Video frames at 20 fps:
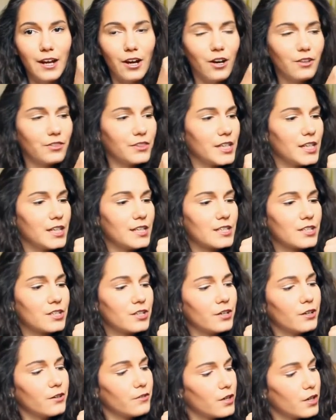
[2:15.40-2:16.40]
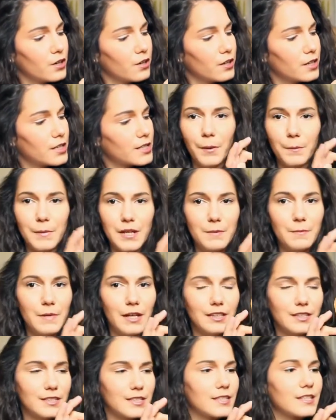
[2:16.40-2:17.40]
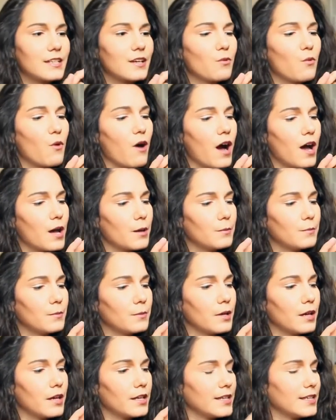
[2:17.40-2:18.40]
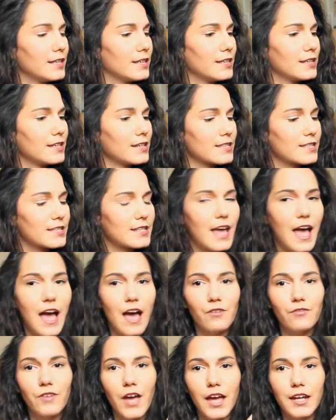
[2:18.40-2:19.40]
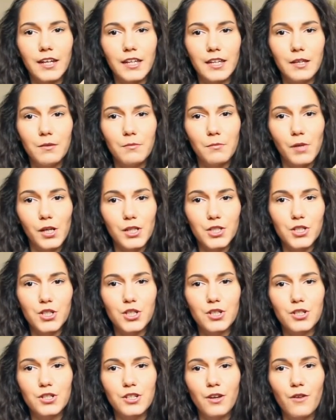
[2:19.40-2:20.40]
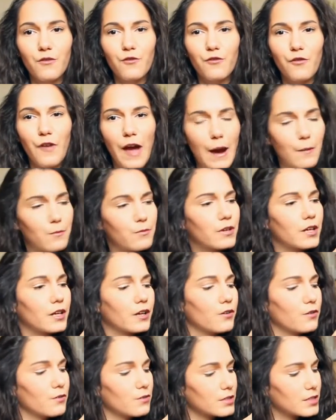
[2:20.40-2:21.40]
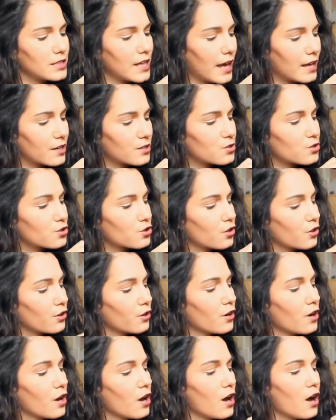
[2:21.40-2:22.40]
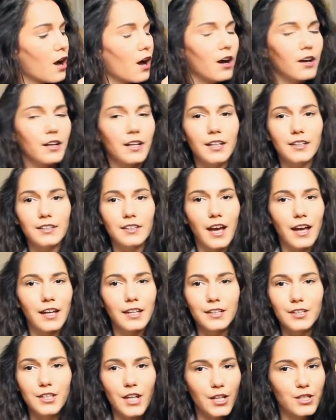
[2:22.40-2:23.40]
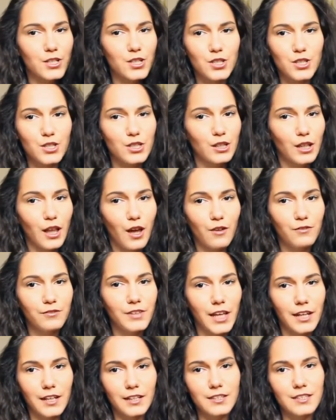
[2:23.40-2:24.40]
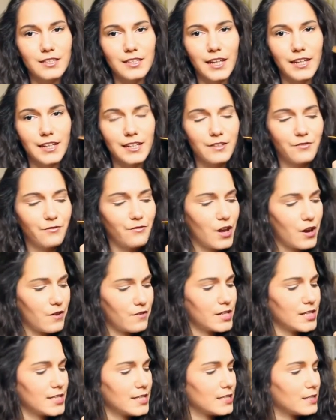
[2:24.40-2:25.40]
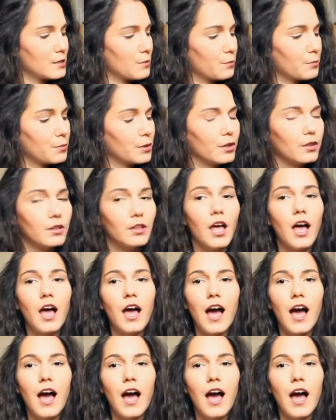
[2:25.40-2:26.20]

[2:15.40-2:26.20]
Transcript: on the interior, minimalistic vibe. It doesn't have any much fabric or texture on it. I just love that it's like very simple.